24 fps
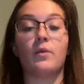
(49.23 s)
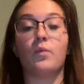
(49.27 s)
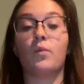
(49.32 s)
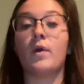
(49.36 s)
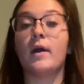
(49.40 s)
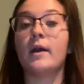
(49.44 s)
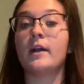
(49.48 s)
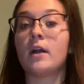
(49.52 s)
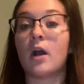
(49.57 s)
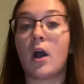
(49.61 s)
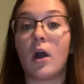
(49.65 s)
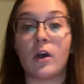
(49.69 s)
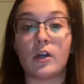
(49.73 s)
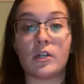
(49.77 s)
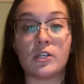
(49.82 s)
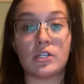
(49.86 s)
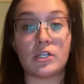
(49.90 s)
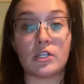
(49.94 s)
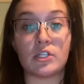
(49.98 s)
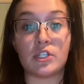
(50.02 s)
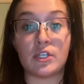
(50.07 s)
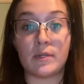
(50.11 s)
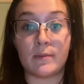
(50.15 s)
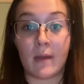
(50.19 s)
what
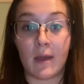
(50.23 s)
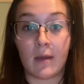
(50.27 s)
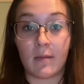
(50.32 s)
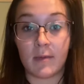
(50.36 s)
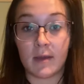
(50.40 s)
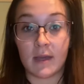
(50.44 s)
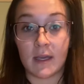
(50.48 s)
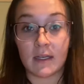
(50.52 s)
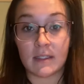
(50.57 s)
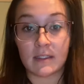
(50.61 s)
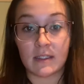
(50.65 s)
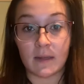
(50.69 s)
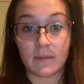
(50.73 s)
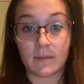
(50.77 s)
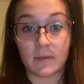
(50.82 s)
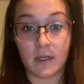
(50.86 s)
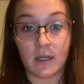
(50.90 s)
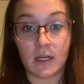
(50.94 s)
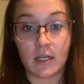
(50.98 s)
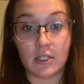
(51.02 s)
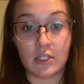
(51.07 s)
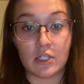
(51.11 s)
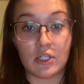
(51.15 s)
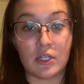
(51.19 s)
colleges you may be accepted
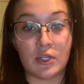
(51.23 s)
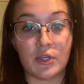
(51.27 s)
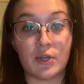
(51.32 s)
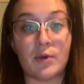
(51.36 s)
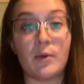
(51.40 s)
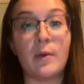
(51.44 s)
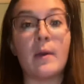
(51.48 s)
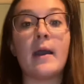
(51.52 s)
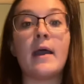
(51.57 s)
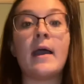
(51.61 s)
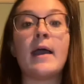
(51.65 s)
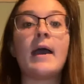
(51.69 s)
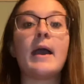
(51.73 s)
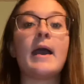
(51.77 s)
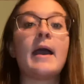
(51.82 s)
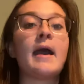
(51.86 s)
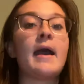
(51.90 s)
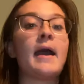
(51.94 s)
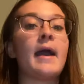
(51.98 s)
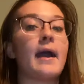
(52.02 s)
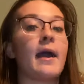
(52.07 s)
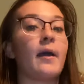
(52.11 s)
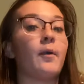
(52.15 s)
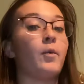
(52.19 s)
into,
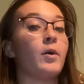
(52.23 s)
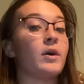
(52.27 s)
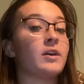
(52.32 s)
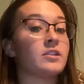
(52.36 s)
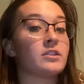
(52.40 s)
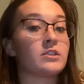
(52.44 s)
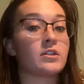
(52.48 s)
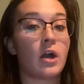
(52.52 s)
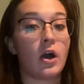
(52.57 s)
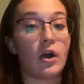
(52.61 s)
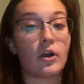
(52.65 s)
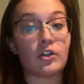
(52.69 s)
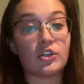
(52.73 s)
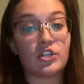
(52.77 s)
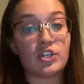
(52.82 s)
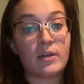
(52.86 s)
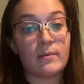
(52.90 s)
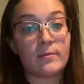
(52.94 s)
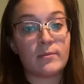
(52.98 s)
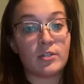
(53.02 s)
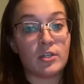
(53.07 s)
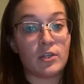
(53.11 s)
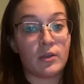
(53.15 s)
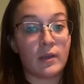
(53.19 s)
what
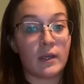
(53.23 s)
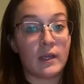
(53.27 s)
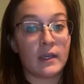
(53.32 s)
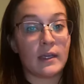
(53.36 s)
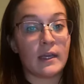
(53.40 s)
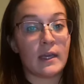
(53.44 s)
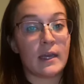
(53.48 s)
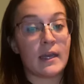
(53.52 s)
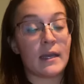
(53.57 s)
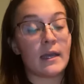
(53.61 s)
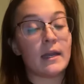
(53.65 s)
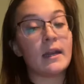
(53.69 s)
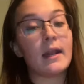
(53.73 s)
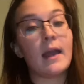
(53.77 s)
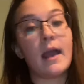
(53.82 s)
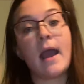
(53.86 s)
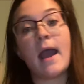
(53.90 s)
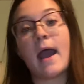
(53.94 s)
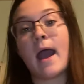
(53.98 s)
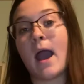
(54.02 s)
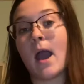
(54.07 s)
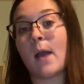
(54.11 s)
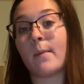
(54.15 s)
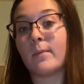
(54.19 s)
scholarships you can get,
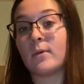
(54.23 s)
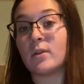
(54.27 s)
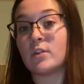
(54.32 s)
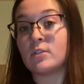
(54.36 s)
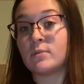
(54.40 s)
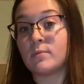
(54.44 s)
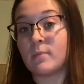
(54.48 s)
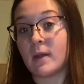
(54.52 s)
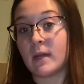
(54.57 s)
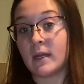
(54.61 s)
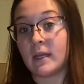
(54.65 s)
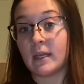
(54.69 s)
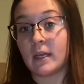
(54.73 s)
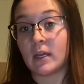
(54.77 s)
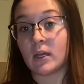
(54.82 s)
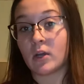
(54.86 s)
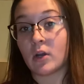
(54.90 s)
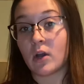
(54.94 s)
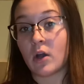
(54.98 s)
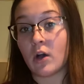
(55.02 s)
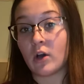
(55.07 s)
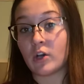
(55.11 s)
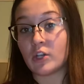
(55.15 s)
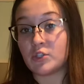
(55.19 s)
how much money a
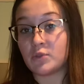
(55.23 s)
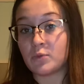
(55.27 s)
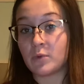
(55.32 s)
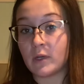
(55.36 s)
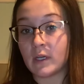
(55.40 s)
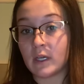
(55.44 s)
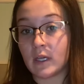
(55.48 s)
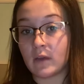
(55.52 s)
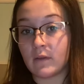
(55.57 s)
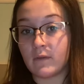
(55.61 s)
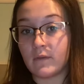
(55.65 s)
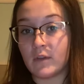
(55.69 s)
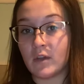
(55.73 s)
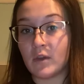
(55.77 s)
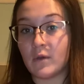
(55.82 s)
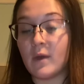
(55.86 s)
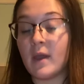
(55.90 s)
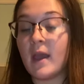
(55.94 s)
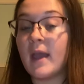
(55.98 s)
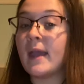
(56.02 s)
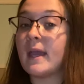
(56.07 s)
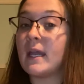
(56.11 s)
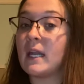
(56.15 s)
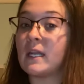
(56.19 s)
college will give you,
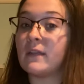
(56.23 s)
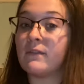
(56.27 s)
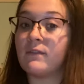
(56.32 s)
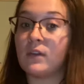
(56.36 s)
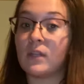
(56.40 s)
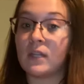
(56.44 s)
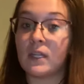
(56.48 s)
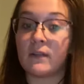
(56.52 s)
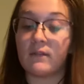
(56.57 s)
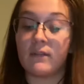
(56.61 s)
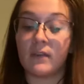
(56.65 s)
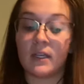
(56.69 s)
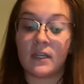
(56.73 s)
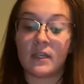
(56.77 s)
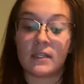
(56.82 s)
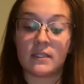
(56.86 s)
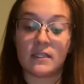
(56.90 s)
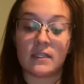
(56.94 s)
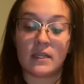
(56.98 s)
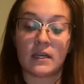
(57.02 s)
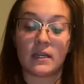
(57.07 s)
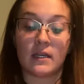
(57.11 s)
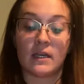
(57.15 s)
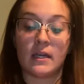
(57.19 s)
and if you live in
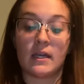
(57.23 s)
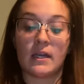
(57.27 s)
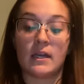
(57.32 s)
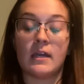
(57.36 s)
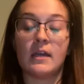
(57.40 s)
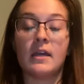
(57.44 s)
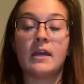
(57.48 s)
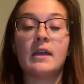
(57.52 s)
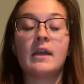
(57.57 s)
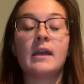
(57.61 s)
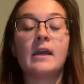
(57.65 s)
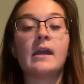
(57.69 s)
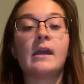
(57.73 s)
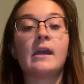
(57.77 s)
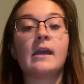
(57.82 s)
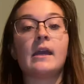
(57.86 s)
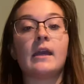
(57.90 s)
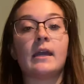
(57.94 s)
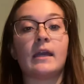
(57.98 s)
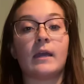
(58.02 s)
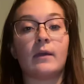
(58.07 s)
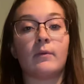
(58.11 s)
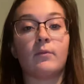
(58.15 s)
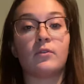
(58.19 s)
Kentucky,
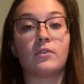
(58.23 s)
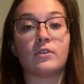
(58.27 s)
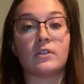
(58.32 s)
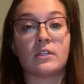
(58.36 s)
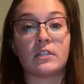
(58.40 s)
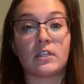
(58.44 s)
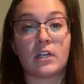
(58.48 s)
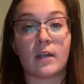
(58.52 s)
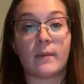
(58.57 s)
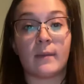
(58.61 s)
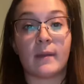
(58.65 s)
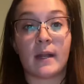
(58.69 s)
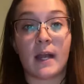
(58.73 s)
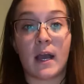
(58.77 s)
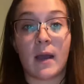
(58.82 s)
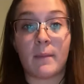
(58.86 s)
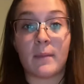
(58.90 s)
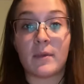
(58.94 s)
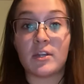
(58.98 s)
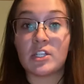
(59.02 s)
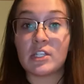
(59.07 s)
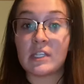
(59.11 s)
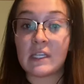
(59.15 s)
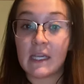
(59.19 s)
it will determine how
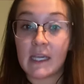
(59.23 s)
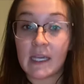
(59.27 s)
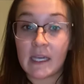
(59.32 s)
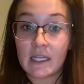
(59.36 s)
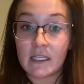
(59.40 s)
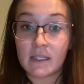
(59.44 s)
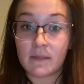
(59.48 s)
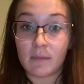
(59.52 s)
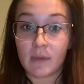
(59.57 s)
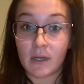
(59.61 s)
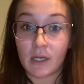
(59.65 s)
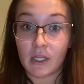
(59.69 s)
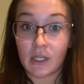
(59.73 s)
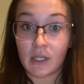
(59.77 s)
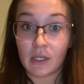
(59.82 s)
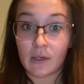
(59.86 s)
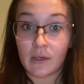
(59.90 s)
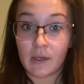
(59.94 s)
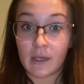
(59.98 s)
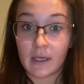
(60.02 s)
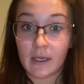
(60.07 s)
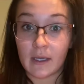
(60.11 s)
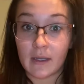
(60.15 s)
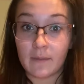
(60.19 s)
much keys money you
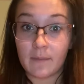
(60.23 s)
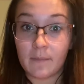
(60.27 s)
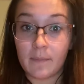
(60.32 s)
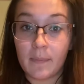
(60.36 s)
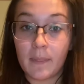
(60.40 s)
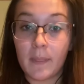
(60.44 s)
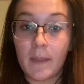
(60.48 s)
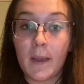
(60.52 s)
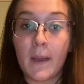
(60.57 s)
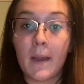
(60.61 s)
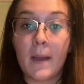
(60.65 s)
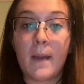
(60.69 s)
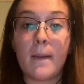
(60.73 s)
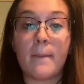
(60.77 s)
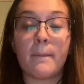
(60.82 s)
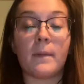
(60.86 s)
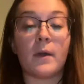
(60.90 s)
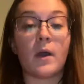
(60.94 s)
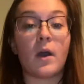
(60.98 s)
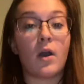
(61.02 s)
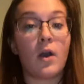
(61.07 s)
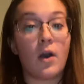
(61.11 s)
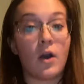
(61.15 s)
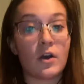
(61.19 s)
get. But
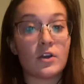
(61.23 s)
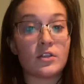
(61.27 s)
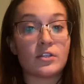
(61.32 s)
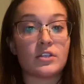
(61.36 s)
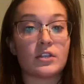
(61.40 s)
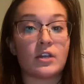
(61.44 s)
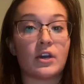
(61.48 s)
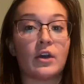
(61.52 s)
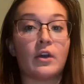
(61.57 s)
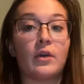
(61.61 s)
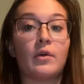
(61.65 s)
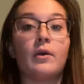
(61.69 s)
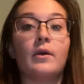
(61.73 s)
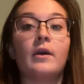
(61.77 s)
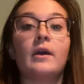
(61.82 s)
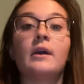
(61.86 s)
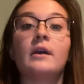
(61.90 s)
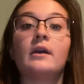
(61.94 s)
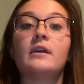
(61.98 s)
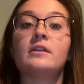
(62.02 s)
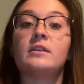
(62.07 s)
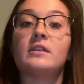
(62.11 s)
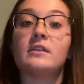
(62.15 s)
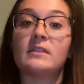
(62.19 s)
also,
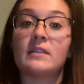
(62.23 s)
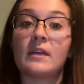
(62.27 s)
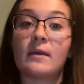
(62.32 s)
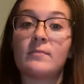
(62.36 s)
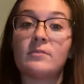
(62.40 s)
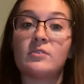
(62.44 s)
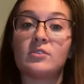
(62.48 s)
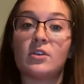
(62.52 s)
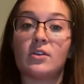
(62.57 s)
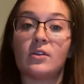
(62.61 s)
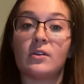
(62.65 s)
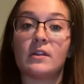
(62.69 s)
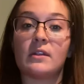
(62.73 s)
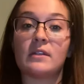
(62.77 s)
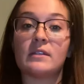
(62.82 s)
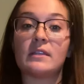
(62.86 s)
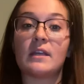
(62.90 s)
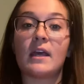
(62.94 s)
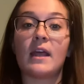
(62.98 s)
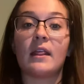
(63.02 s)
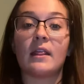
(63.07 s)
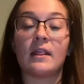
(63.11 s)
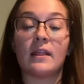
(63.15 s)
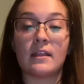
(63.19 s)
to some students,
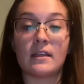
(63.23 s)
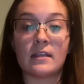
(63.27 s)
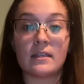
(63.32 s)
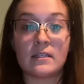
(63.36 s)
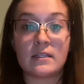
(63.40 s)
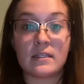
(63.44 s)
this